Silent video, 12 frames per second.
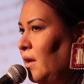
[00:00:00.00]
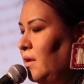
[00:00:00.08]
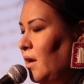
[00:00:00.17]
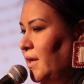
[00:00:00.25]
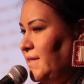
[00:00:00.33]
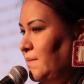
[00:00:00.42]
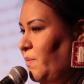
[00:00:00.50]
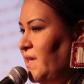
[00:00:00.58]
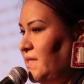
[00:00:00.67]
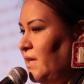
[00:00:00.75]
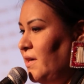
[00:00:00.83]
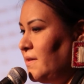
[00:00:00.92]
not
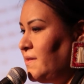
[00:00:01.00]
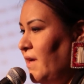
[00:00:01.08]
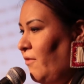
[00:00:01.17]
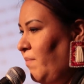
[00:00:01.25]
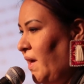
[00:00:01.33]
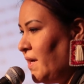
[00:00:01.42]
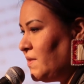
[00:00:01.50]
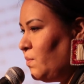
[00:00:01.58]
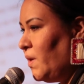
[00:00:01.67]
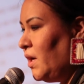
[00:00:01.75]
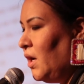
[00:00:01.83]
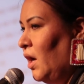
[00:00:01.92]
expressing herself, because
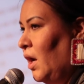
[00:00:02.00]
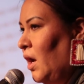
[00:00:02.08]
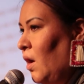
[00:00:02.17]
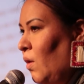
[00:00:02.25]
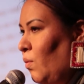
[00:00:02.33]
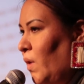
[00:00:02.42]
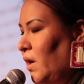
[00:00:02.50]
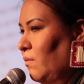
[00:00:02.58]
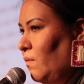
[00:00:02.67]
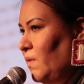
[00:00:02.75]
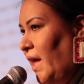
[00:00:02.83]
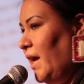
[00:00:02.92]
we're
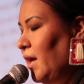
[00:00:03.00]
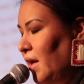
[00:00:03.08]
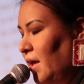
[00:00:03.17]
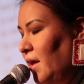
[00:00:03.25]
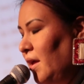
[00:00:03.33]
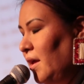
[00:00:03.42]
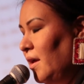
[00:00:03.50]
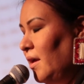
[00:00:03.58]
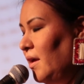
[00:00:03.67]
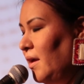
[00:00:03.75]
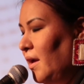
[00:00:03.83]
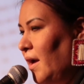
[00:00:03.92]
like
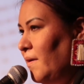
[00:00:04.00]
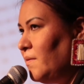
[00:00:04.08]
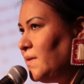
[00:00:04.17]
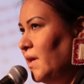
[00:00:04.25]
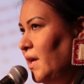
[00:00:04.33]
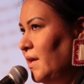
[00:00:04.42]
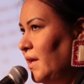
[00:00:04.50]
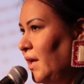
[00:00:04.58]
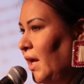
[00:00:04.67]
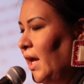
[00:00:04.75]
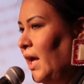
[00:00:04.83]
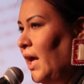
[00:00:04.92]
an
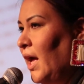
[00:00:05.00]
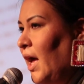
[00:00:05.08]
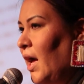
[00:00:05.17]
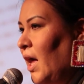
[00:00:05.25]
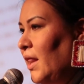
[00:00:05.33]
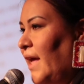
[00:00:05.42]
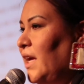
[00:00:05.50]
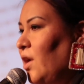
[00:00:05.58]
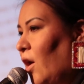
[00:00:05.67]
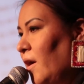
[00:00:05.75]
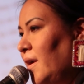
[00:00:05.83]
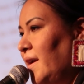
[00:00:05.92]

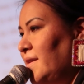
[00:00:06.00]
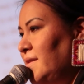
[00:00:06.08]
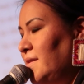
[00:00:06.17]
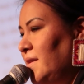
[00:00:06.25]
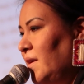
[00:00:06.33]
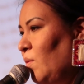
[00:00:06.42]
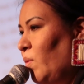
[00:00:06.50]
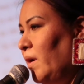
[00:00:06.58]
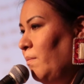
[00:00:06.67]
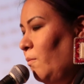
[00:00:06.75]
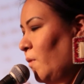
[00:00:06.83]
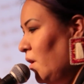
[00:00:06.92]
artist.
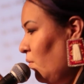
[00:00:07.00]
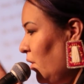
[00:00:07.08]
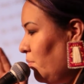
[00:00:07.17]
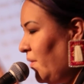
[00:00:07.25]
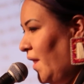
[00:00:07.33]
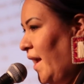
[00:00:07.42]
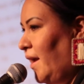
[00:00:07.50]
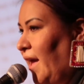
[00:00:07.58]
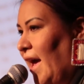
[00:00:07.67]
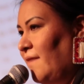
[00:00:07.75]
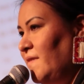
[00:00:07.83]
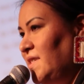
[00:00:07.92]
We're blank
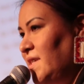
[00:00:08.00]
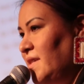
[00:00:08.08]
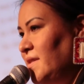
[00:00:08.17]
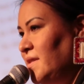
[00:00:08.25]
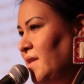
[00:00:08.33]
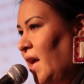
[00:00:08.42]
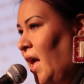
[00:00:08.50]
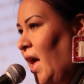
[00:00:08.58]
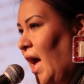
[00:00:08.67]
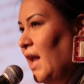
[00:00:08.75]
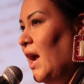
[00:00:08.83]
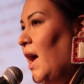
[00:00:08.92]
canvases.
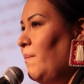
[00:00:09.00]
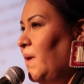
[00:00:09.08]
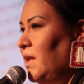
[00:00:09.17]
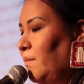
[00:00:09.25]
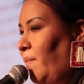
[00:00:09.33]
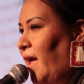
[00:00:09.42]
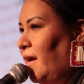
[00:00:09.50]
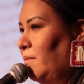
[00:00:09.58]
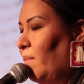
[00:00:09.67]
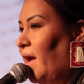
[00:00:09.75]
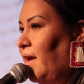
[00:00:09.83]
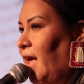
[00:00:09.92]
And I'm going to paint
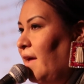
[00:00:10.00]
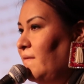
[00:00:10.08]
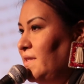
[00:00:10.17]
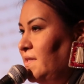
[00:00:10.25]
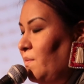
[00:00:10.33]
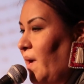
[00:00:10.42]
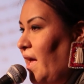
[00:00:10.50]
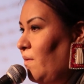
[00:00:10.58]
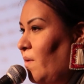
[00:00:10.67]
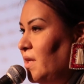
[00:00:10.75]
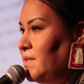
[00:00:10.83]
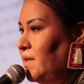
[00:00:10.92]
my canvas the way I
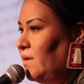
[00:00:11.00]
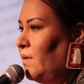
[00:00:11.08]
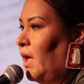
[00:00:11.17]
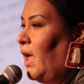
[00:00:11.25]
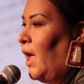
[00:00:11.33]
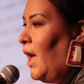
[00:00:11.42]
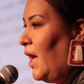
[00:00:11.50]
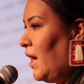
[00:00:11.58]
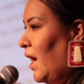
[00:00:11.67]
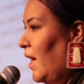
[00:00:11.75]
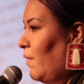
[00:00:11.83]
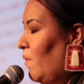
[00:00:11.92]
want to. And
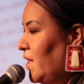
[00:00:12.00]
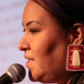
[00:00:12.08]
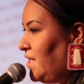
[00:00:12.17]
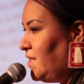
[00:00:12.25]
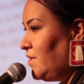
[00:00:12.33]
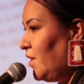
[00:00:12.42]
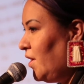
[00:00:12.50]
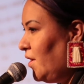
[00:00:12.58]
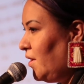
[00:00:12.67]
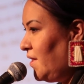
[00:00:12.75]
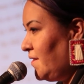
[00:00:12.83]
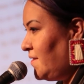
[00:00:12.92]
I want to teach
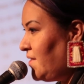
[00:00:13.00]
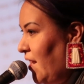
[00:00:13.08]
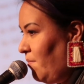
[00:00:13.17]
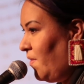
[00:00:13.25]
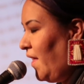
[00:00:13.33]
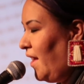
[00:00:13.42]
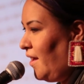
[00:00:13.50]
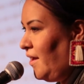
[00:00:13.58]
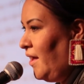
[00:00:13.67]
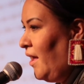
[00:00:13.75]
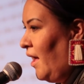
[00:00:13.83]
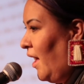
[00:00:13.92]
her the same thing.